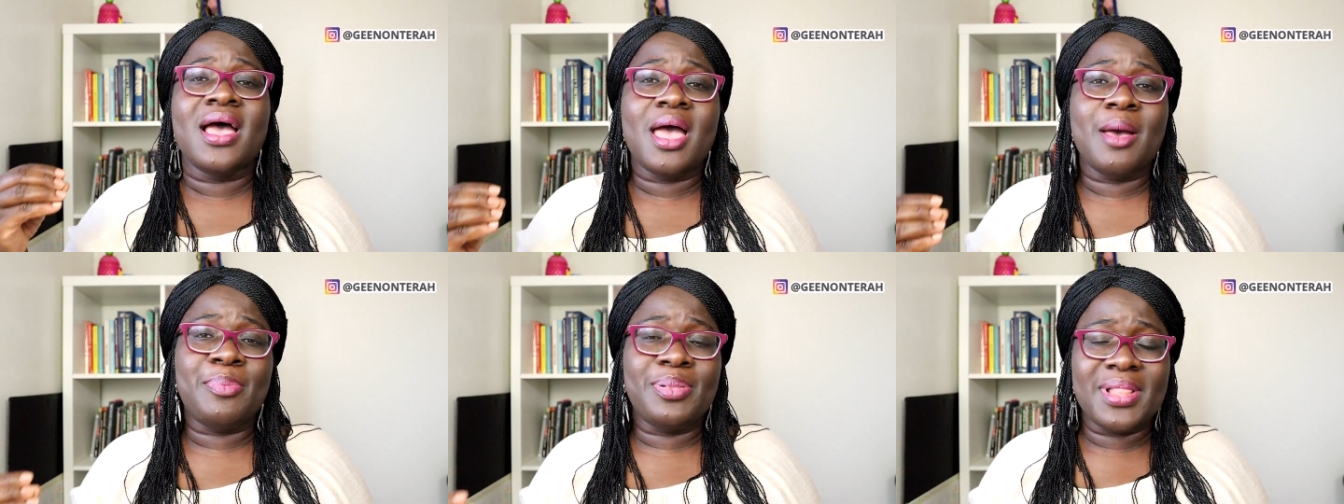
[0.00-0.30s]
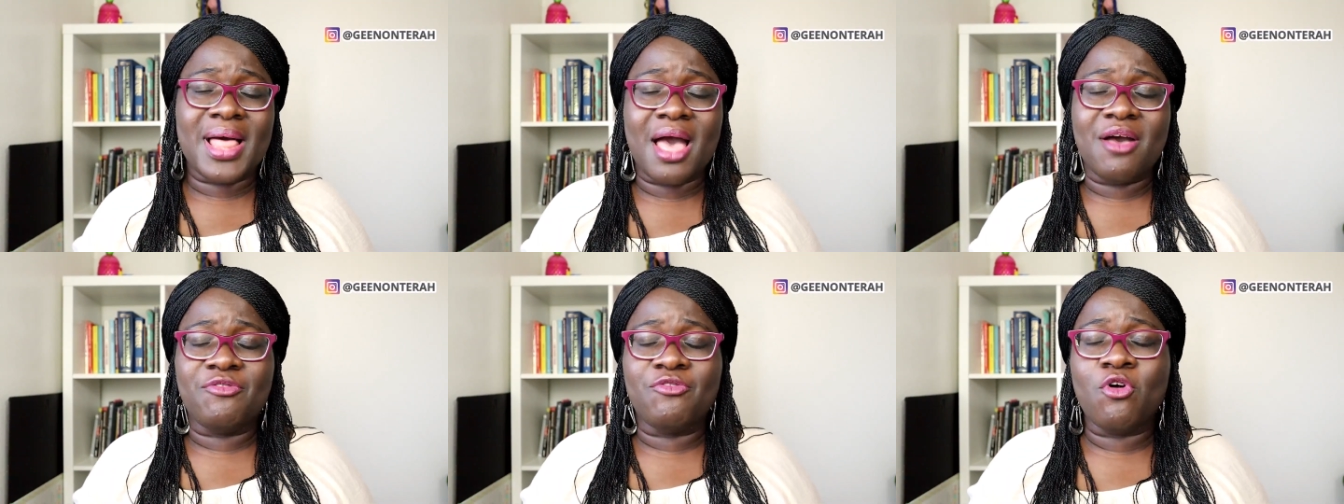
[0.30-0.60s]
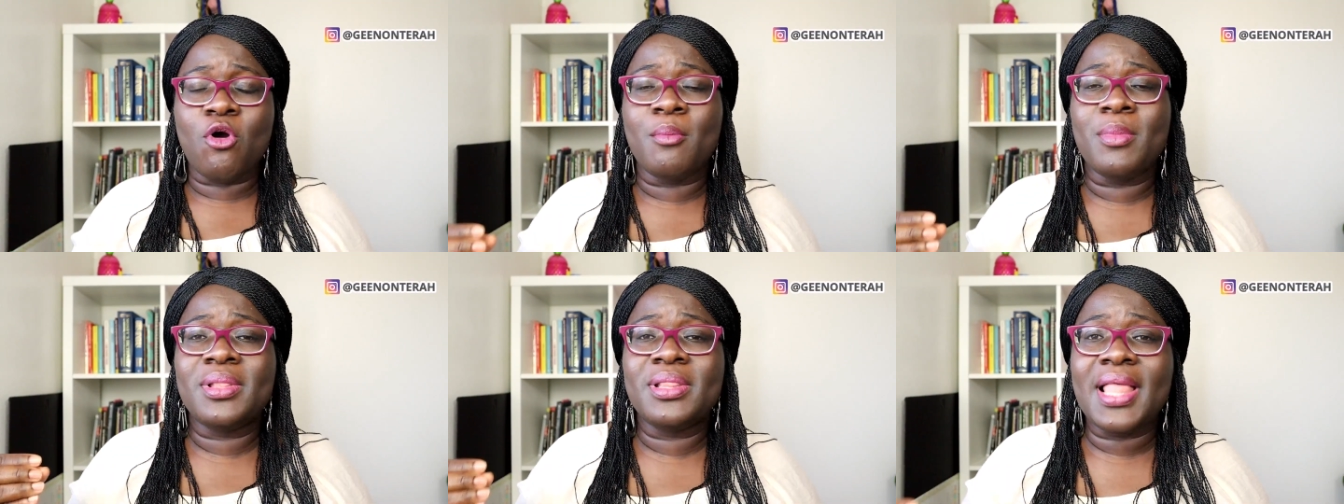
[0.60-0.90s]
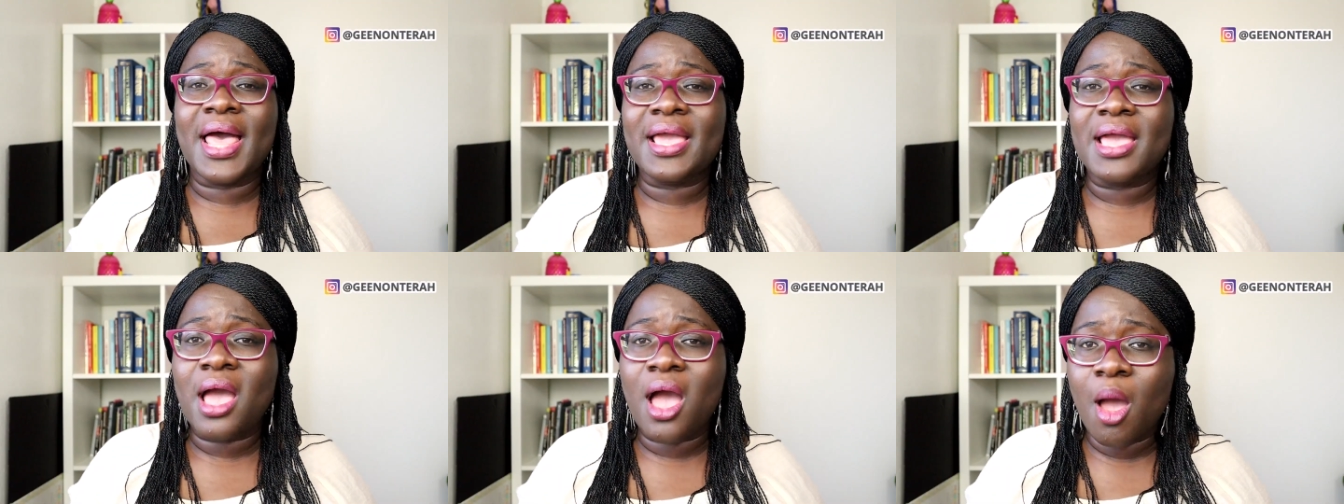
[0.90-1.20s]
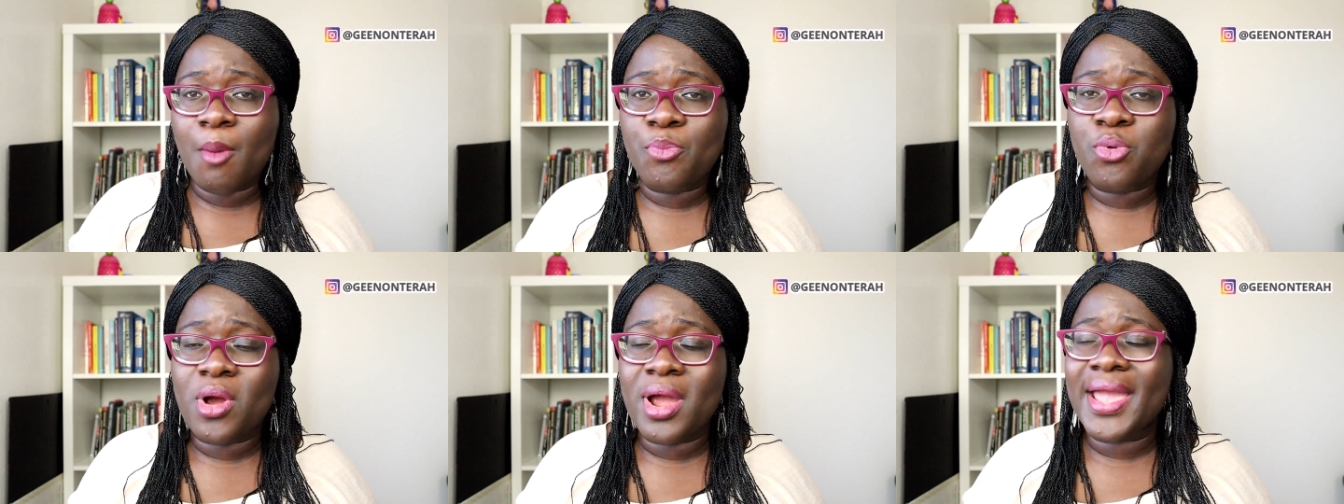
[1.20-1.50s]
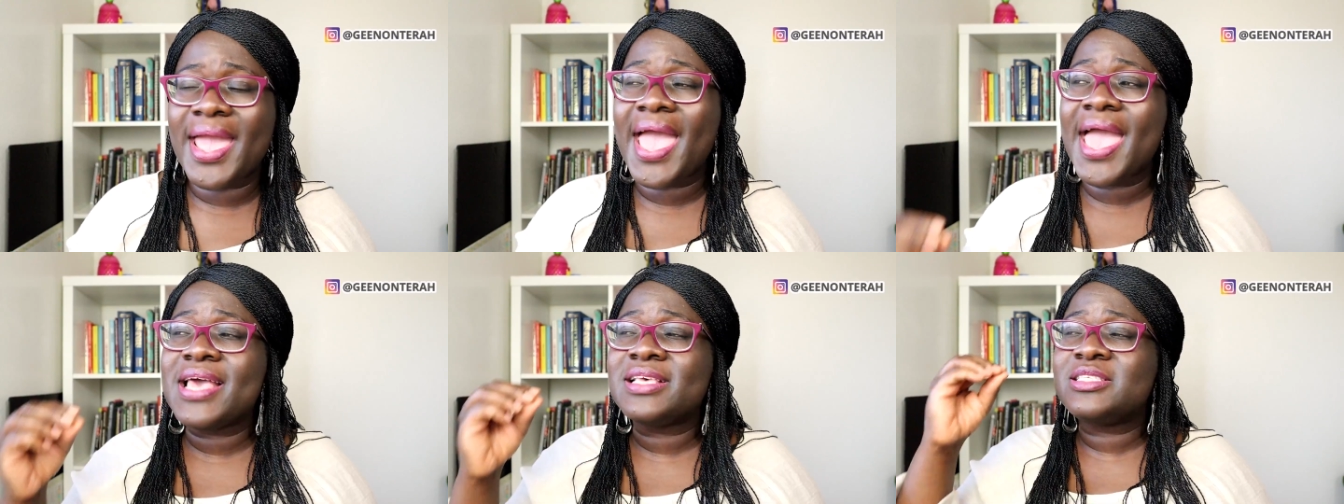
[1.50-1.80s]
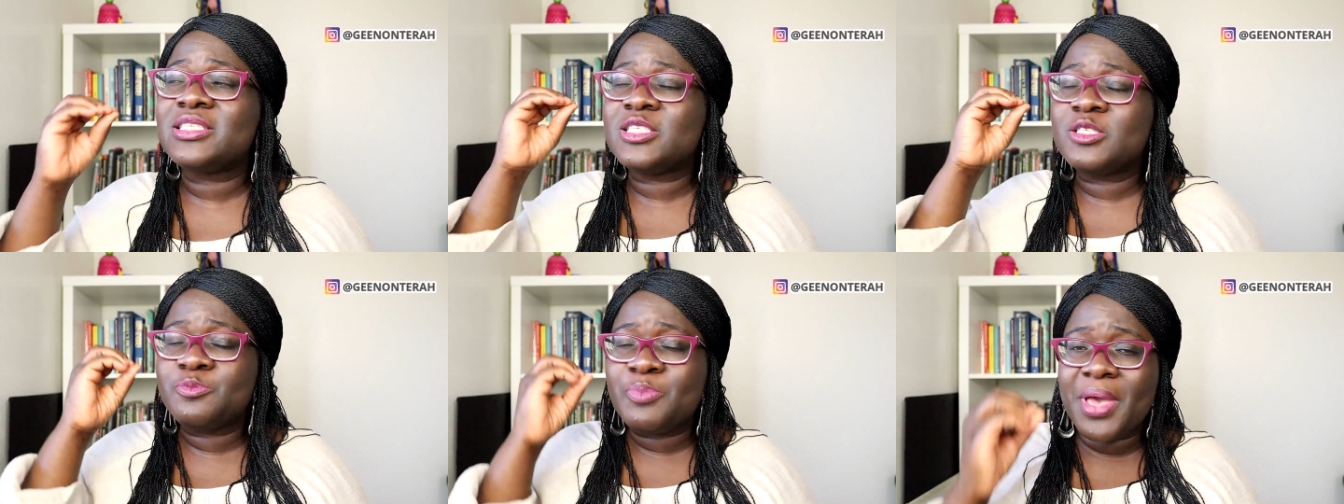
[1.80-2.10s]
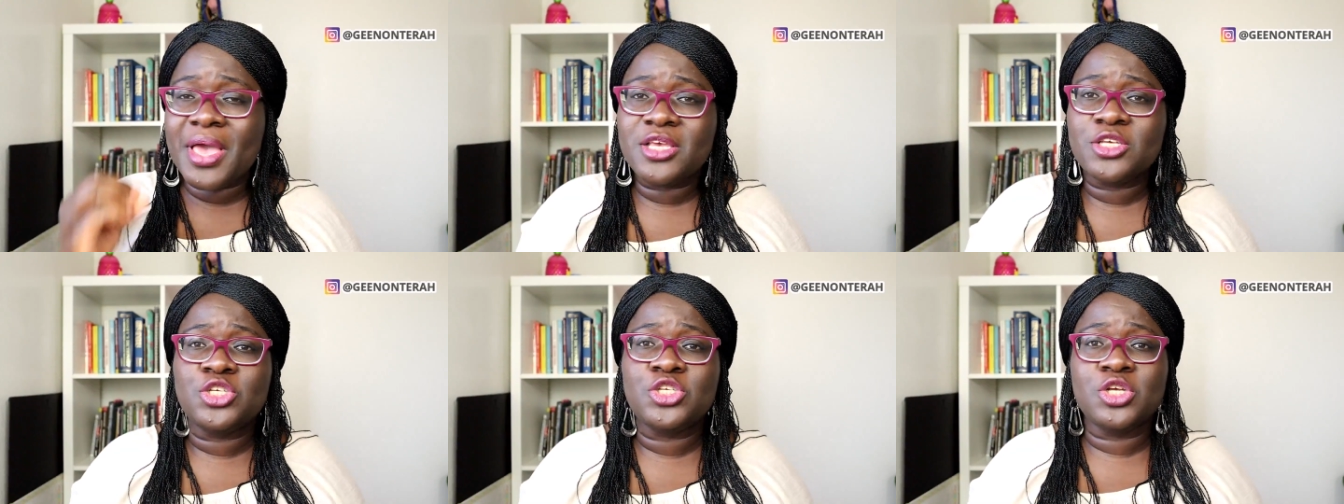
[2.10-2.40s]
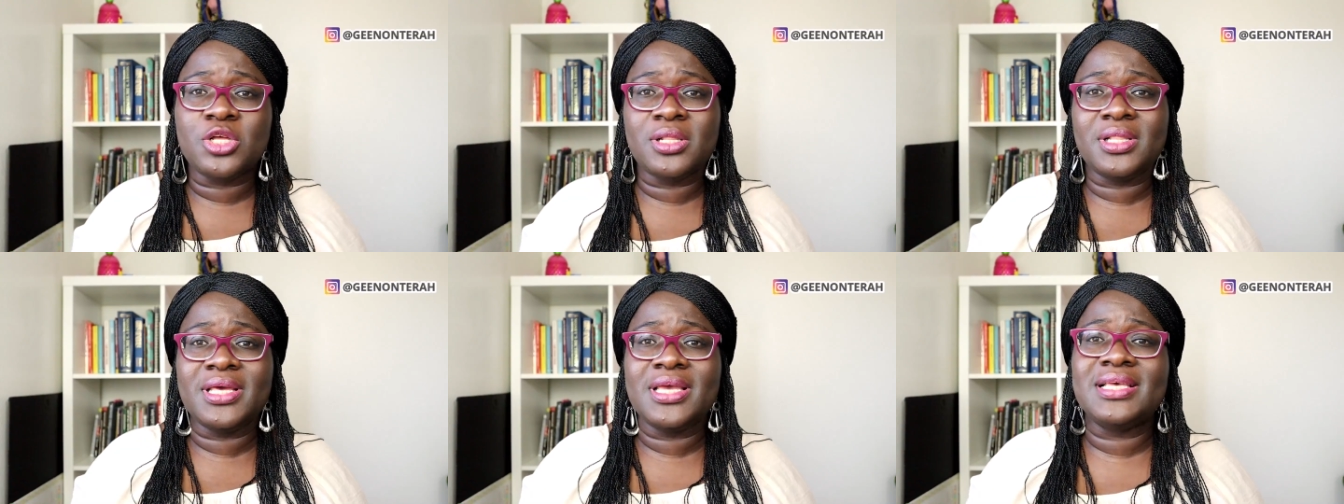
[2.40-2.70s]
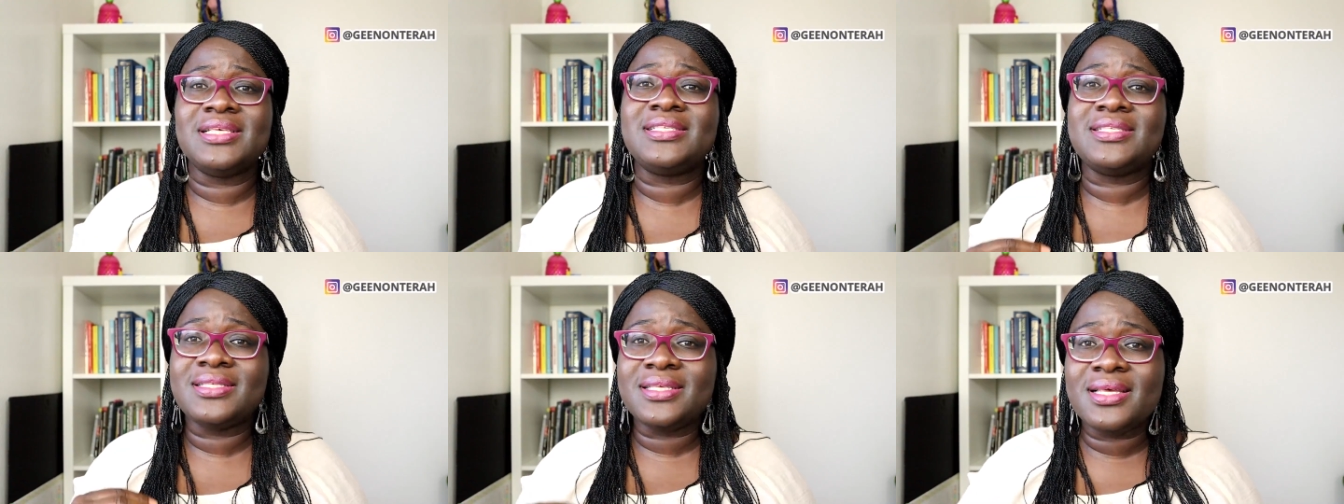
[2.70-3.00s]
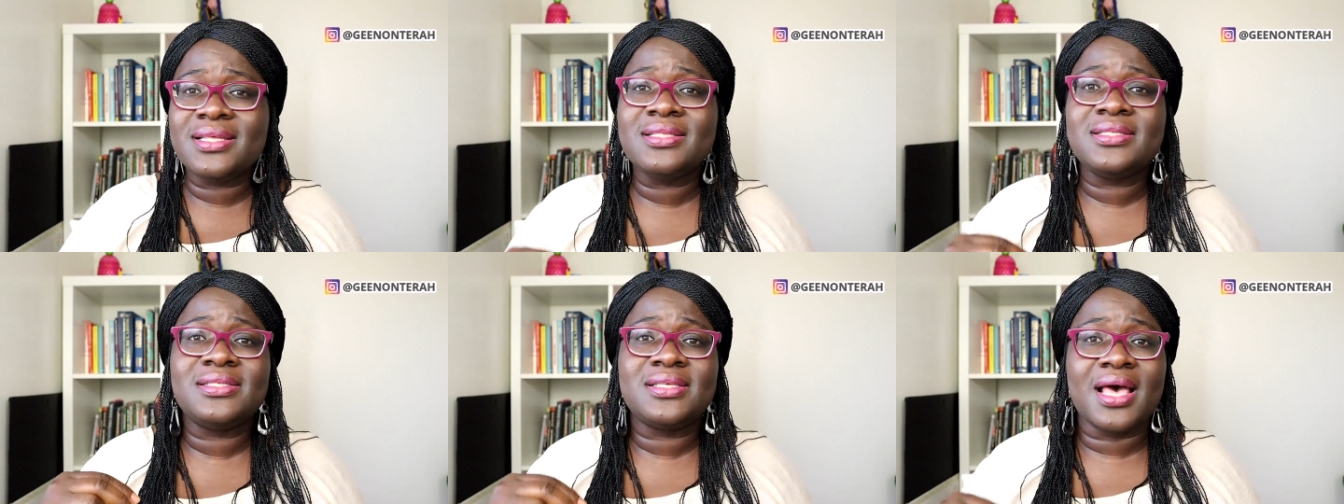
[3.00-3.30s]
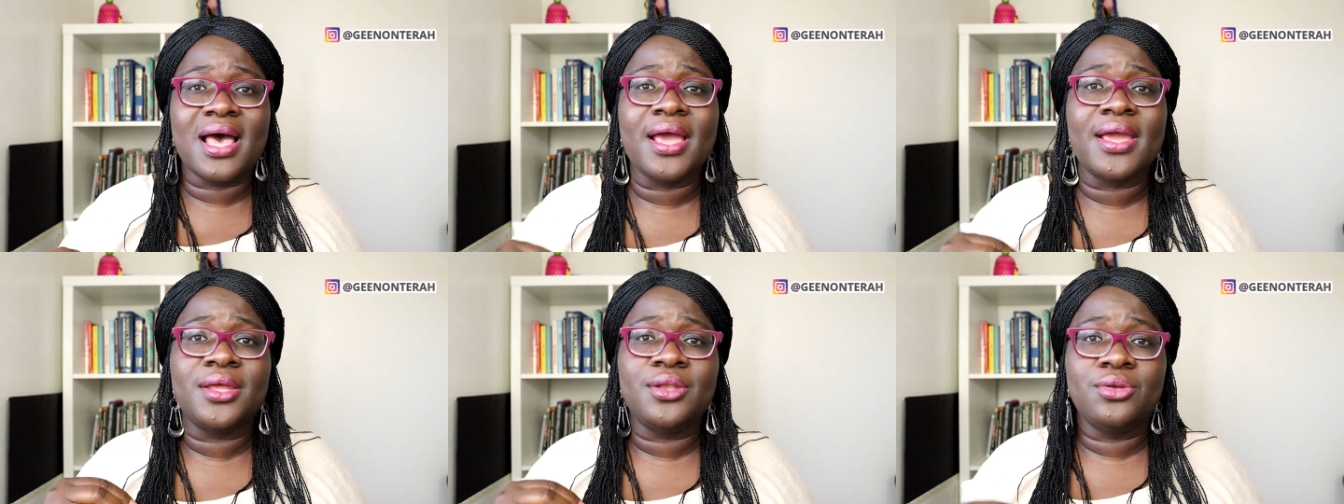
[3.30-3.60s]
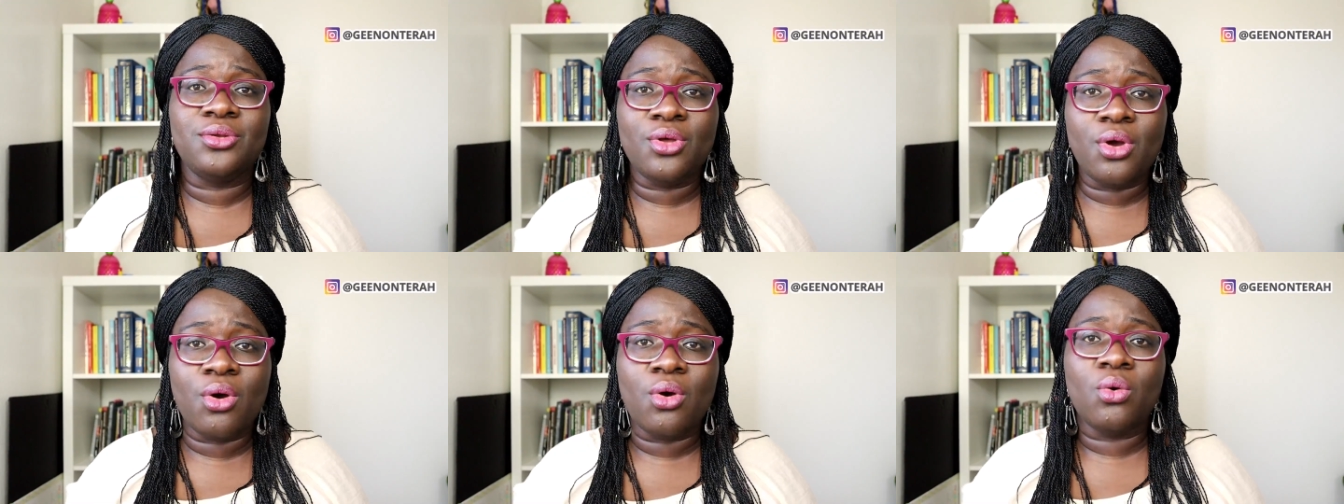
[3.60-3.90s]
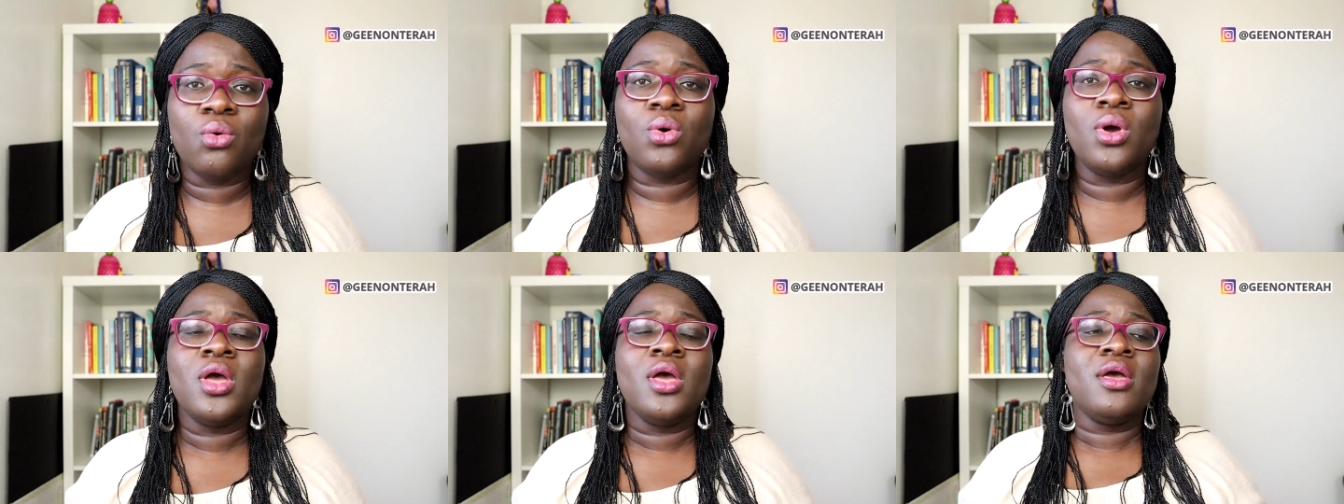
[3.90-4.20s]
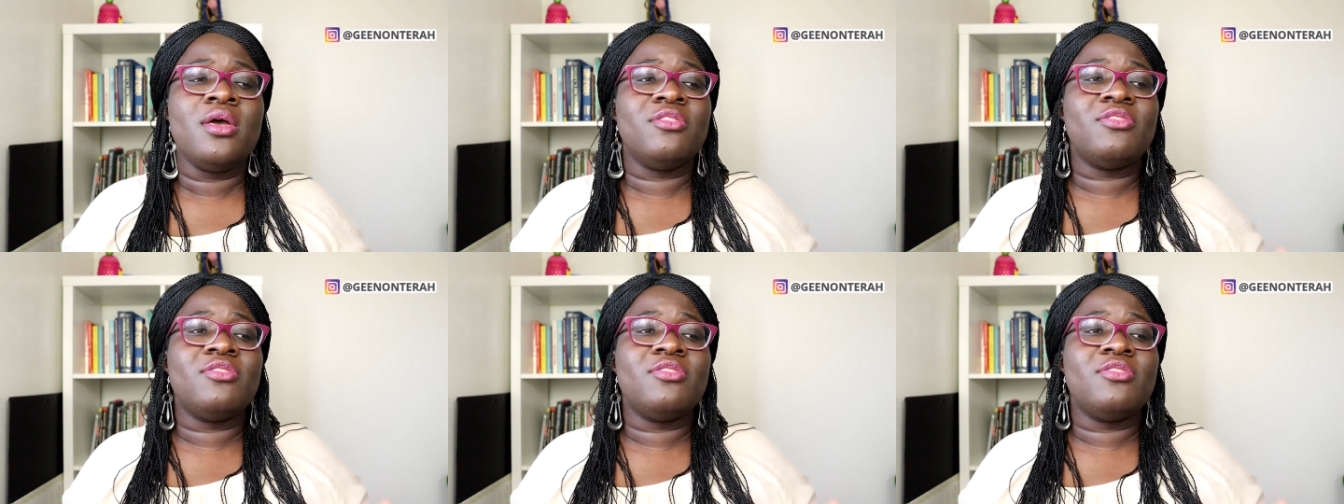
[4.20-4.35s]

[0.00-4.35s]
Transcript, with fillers: a platform like Upwork, especially since I know